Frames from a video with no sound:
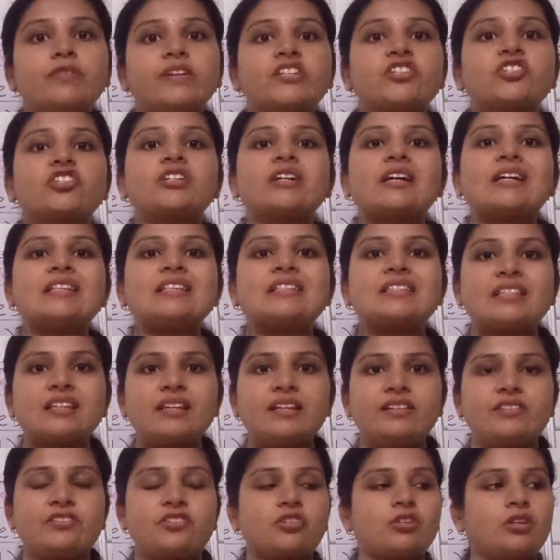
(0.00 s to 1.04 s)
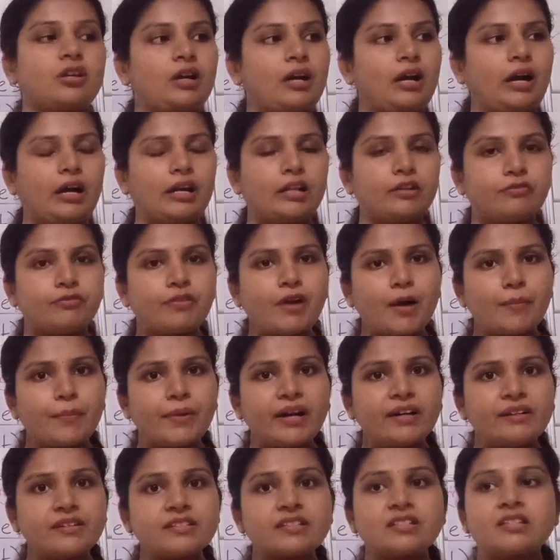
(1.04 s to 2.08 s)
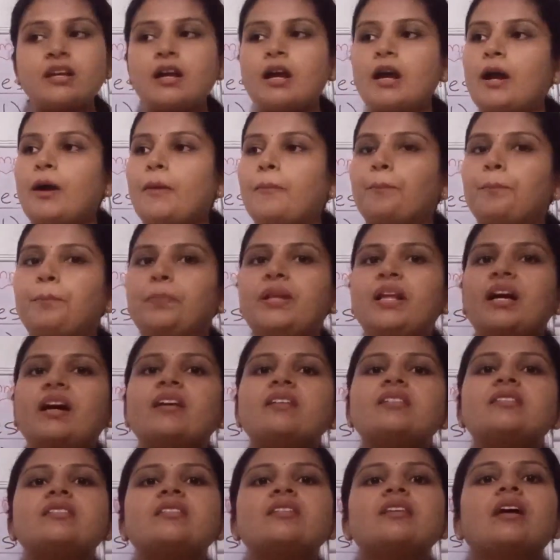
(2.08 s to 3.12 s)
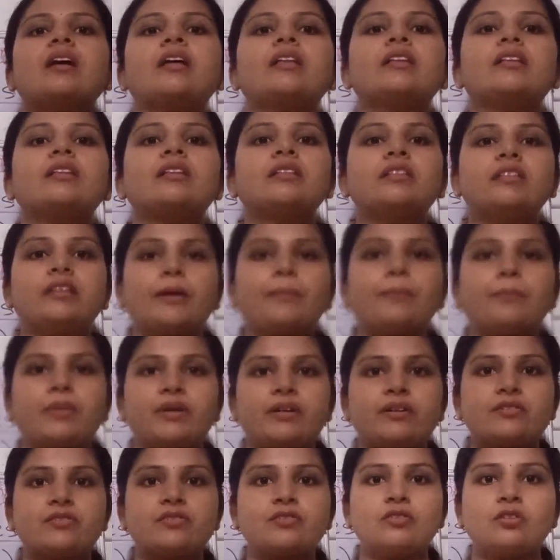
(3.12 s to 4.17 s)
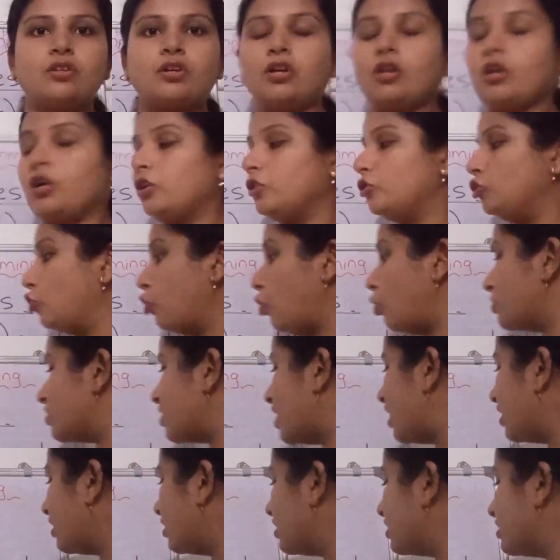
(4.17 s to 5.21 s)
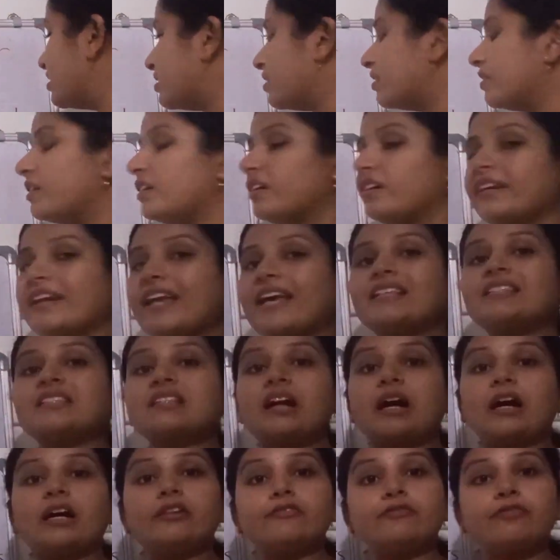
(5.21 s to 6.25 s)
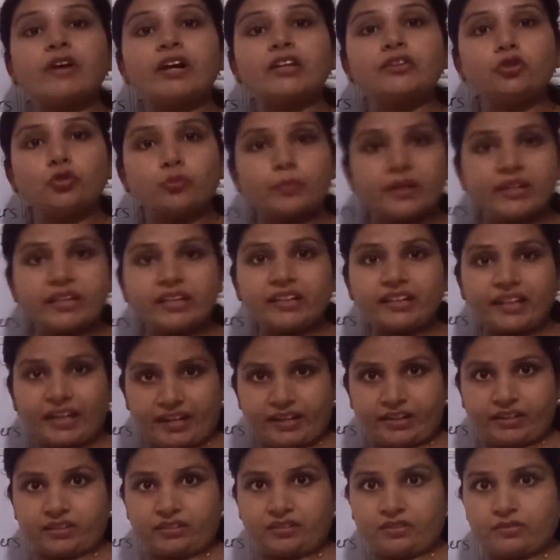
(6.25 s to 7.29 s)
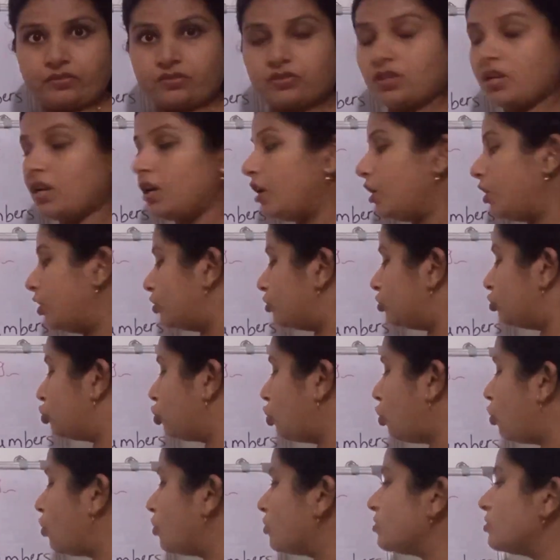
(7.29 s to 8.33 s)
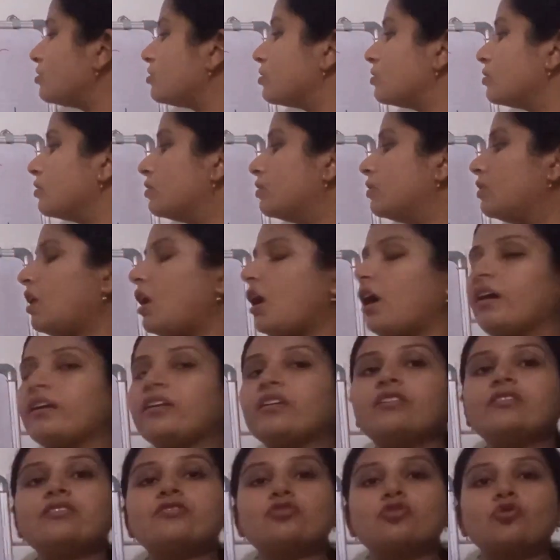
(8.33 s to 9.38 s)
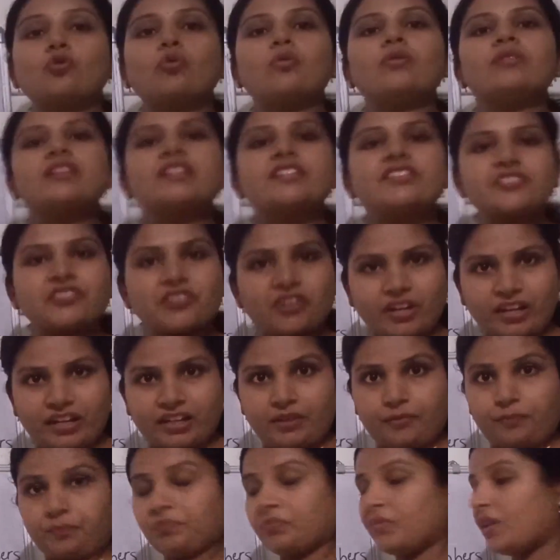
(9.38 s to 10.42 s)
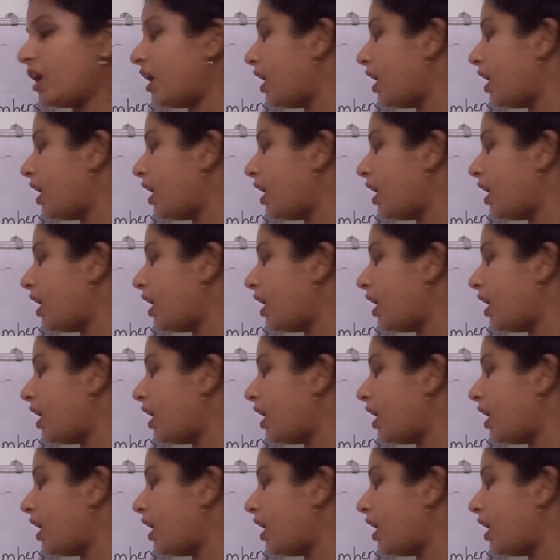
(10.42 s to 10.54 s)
which consist alphabets plus numbers. Those are considered as alphanumeric characters. Those are also string.